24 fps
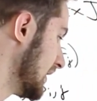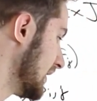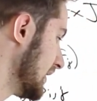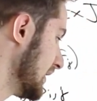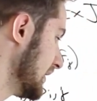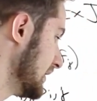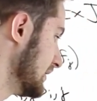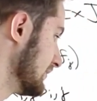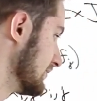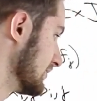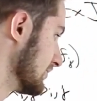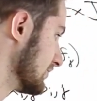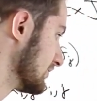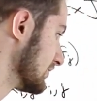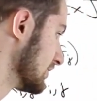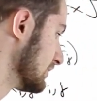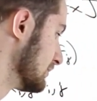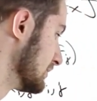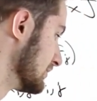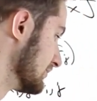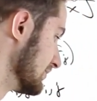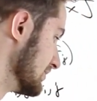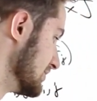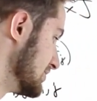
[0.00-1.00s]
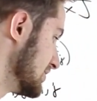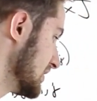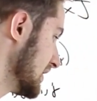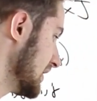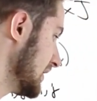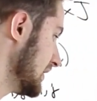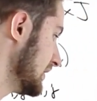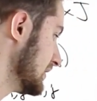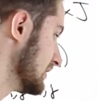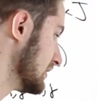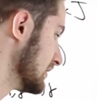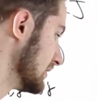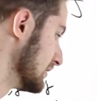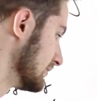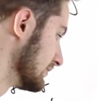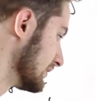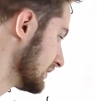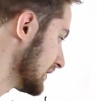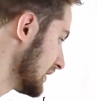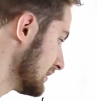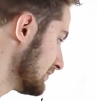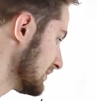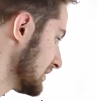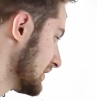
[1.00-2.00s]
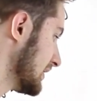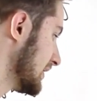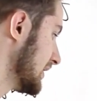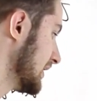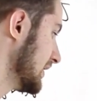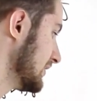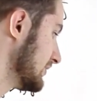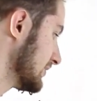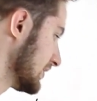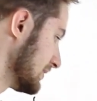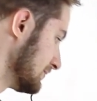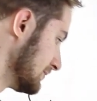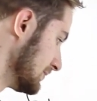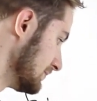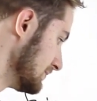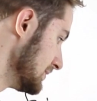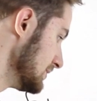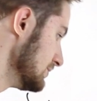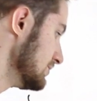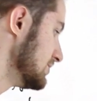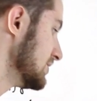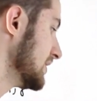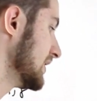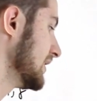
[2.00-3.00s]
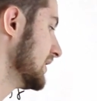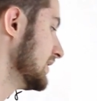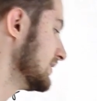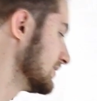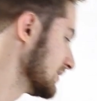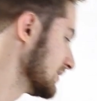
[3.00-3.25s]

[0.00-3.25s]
I of the sum over j of lambda I times mu j